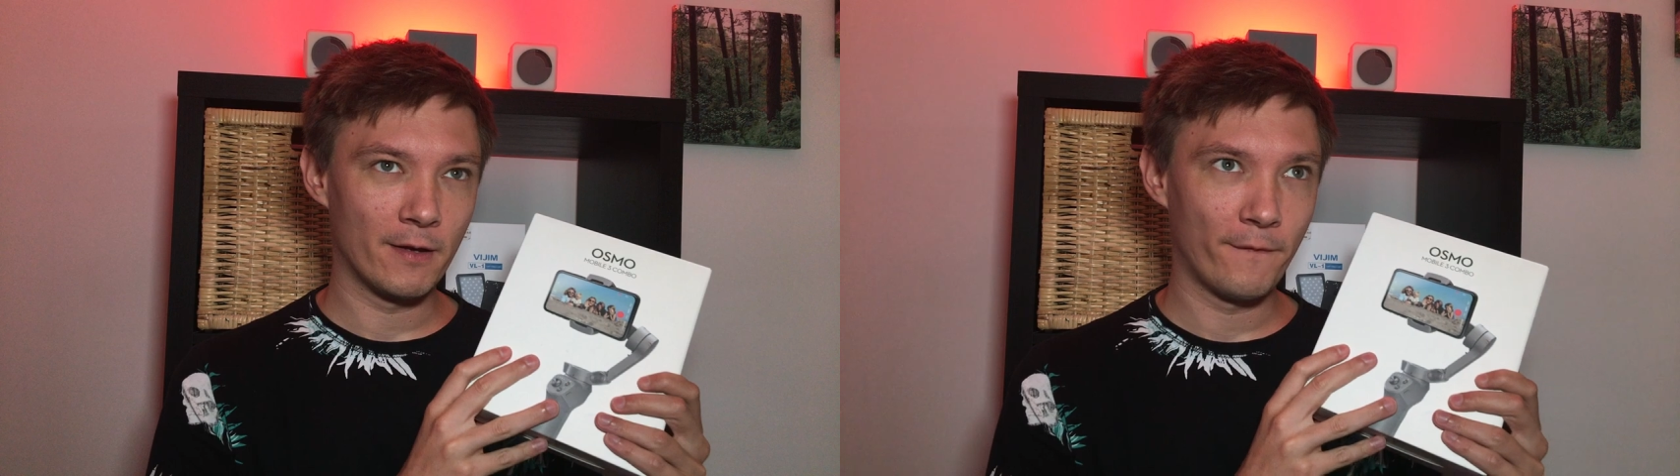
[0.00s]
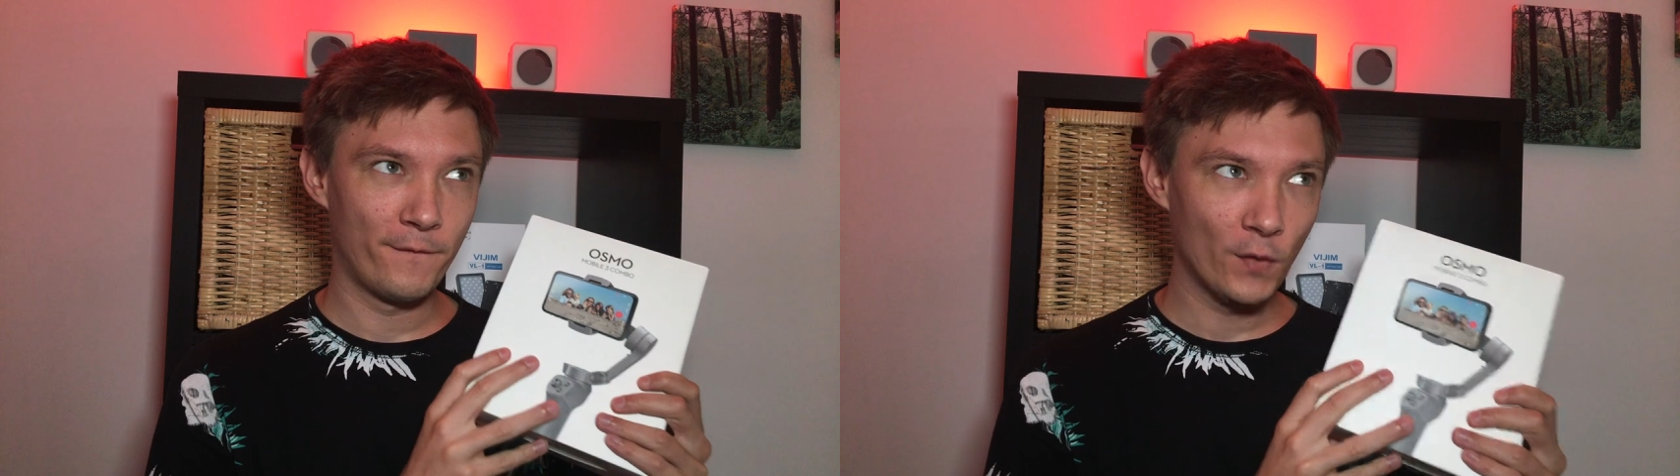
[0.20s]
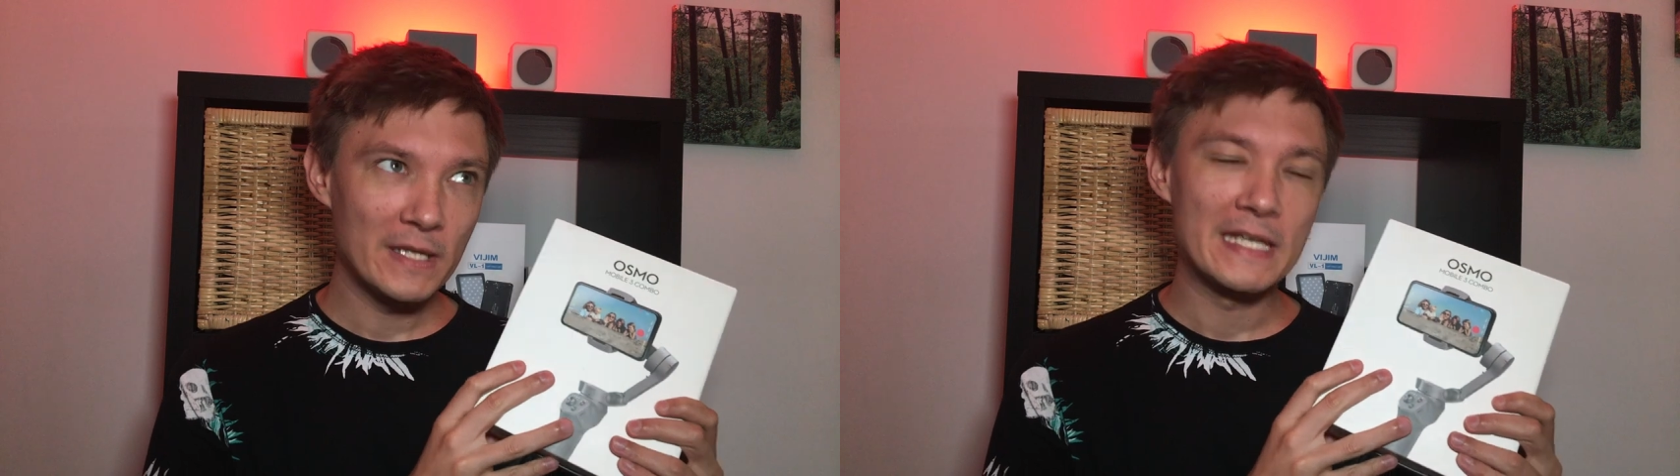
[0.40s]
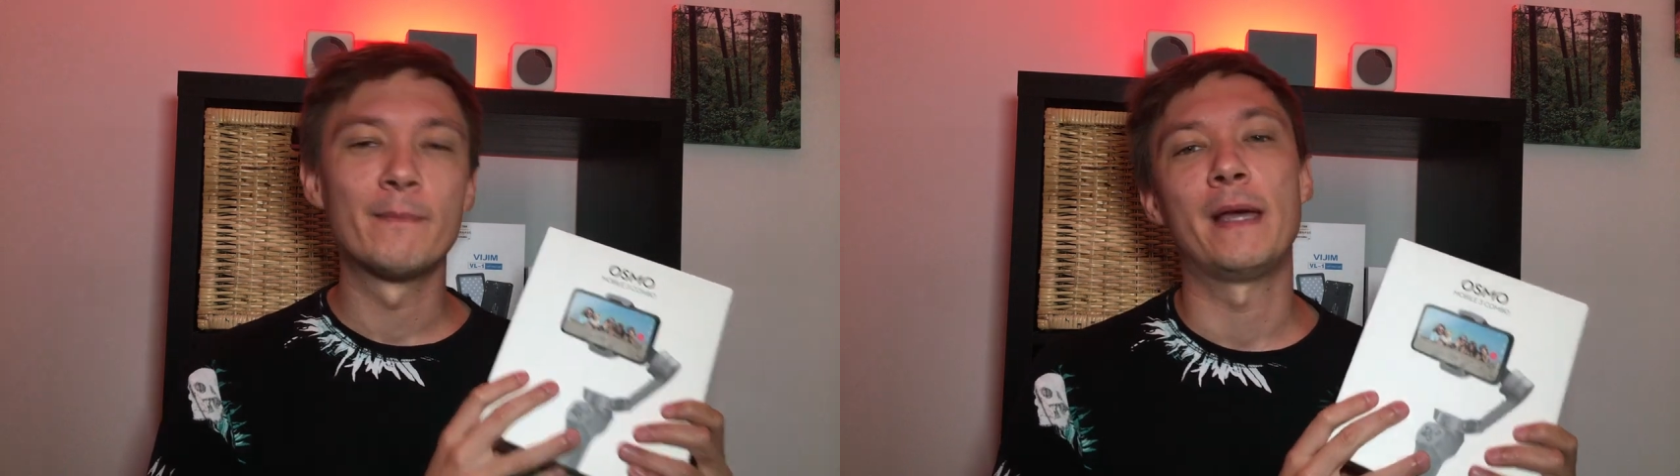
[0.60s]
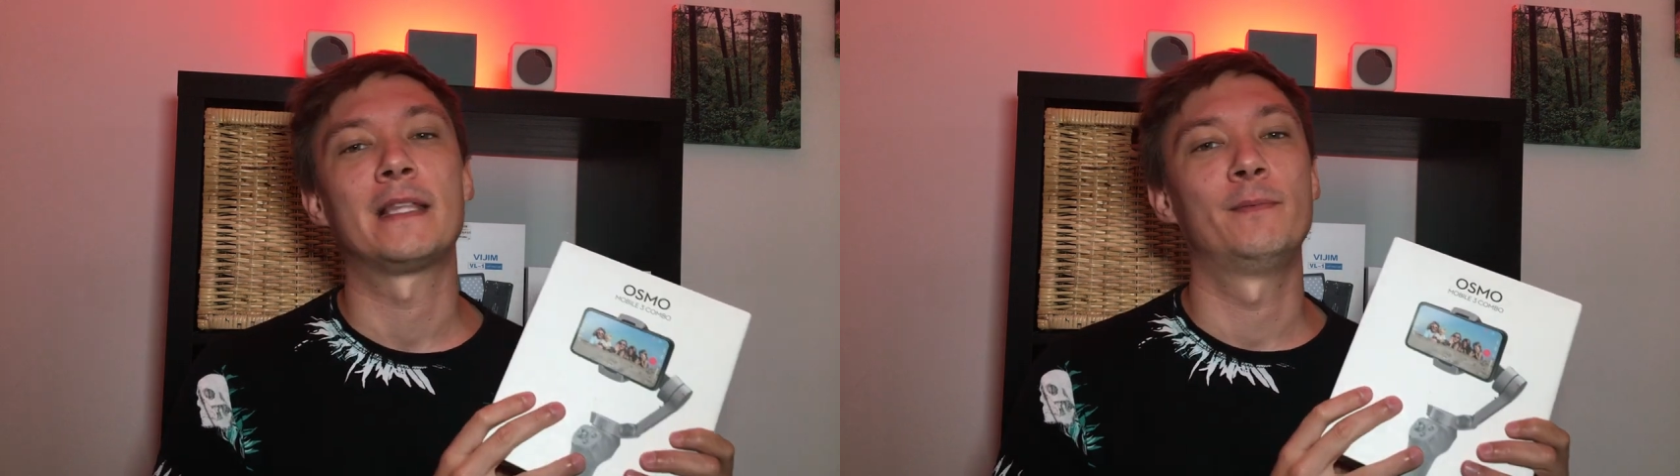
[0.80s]
fully
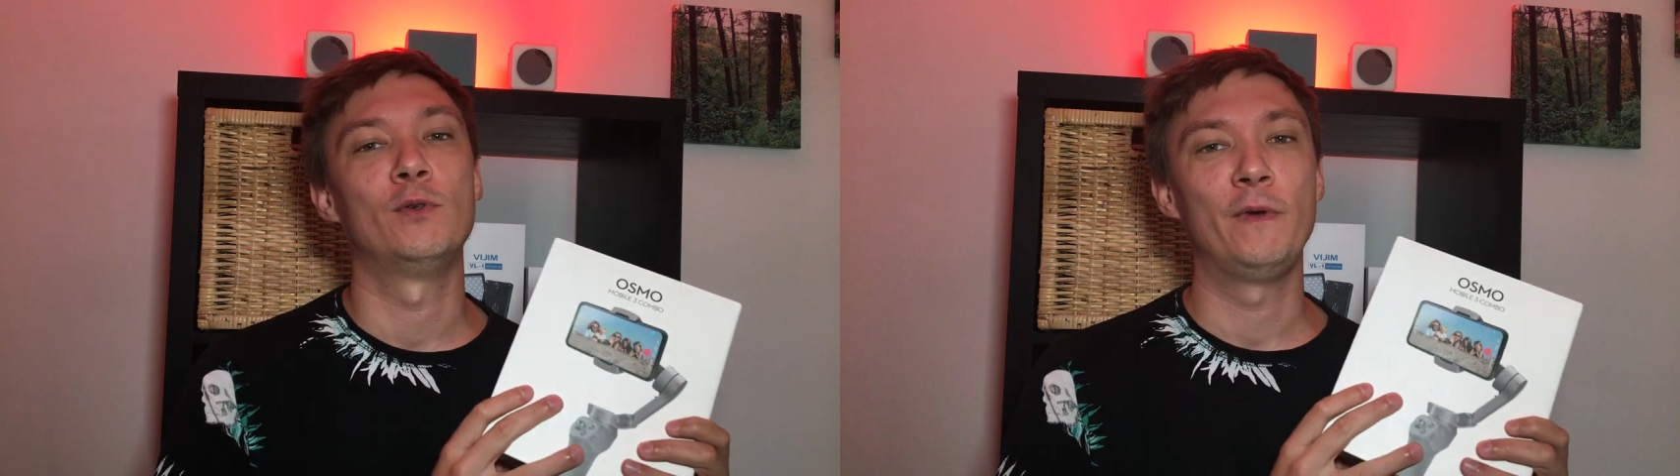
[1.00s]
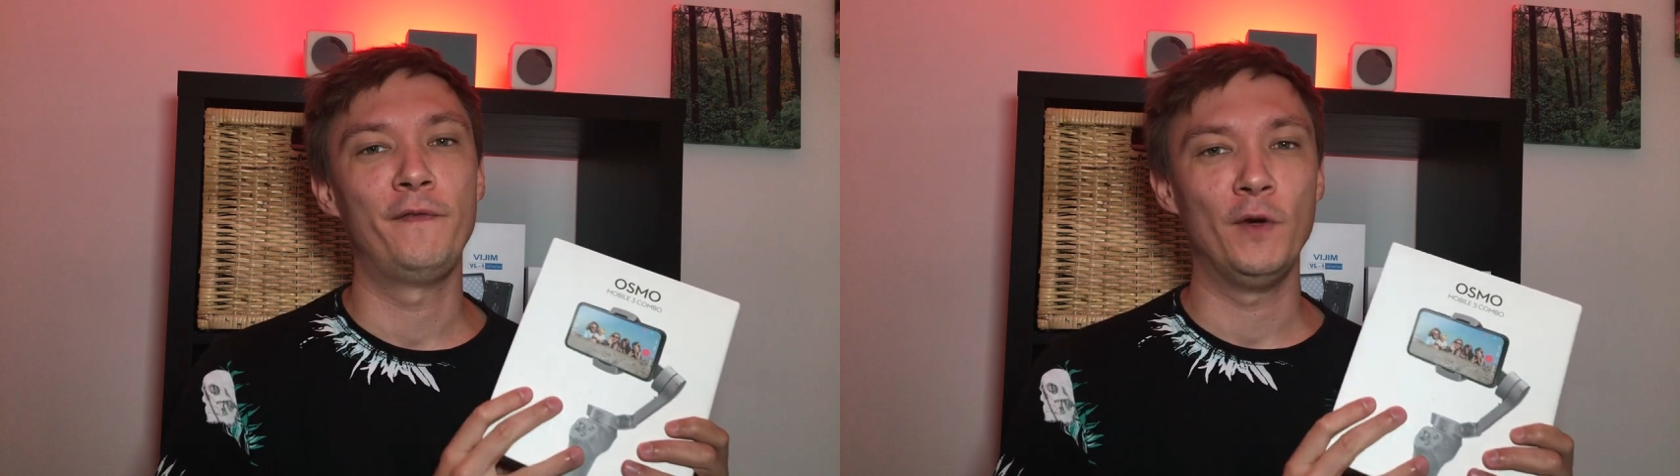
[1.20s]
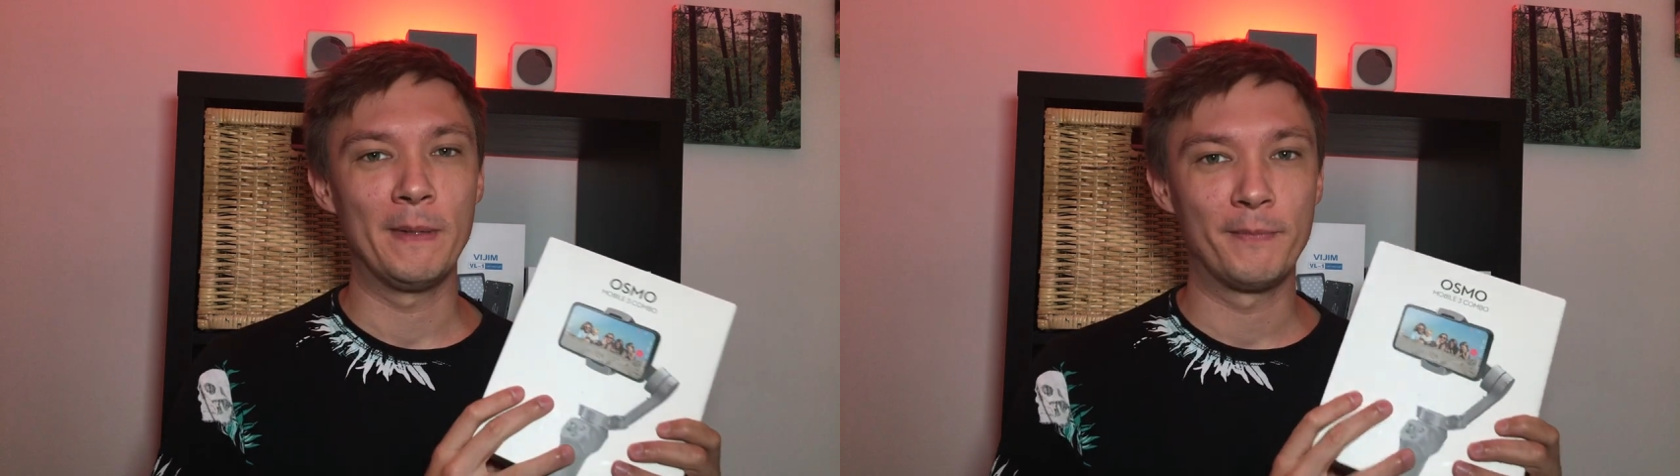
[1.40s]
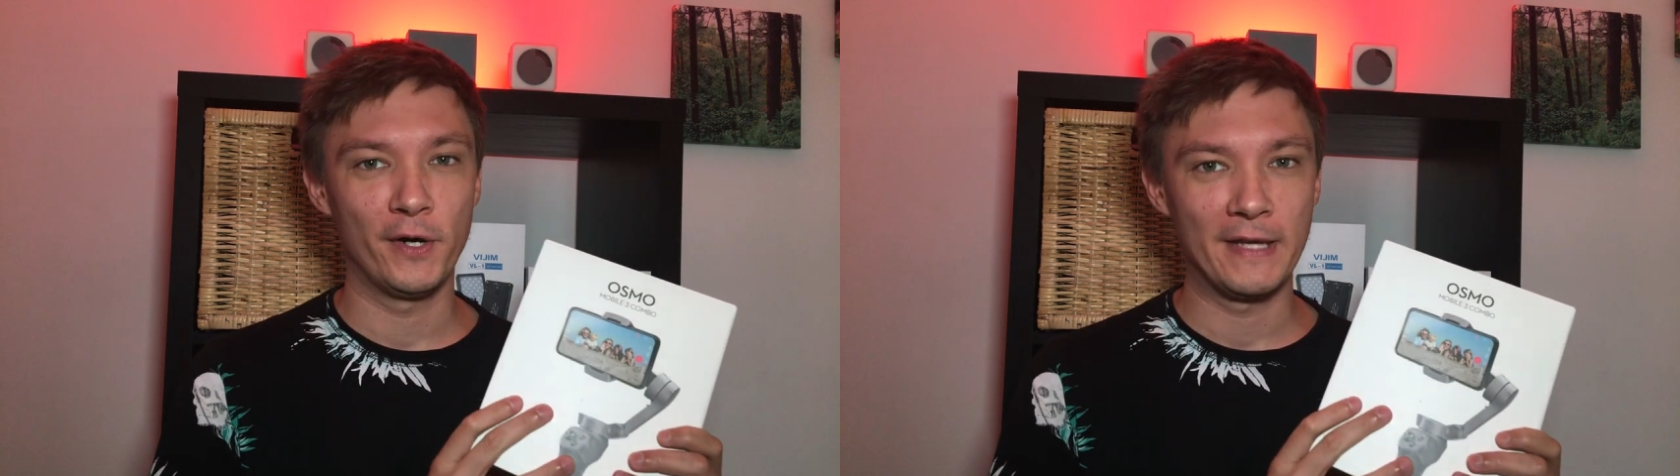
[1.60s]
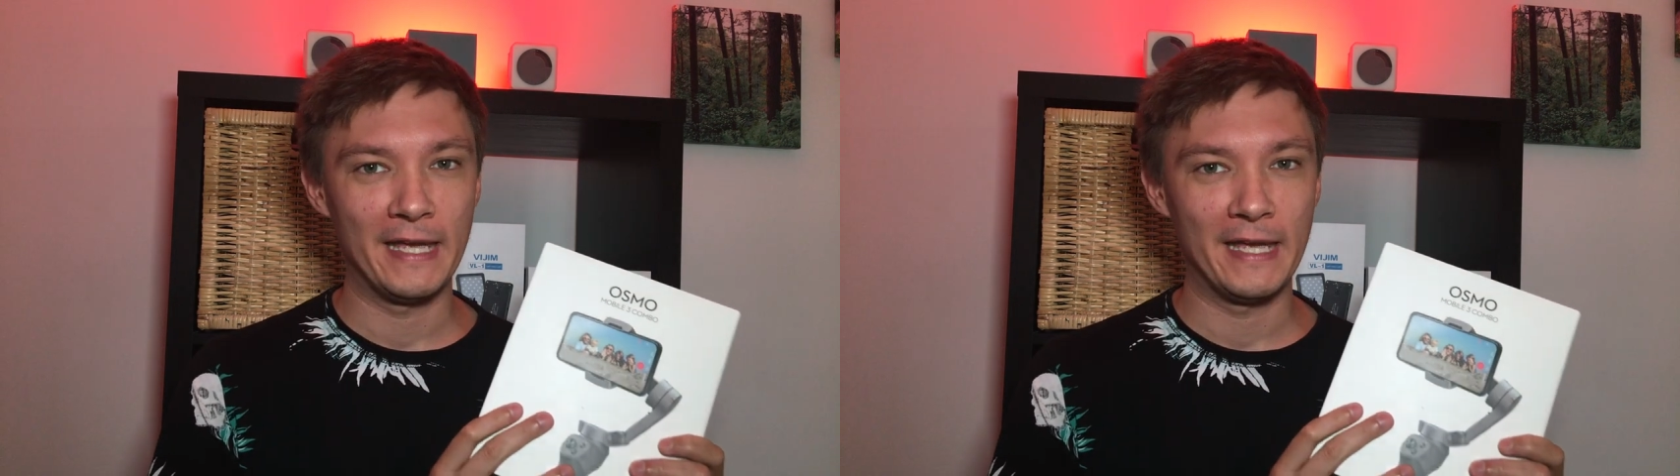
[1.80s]
compatible with Filmic Pro yet,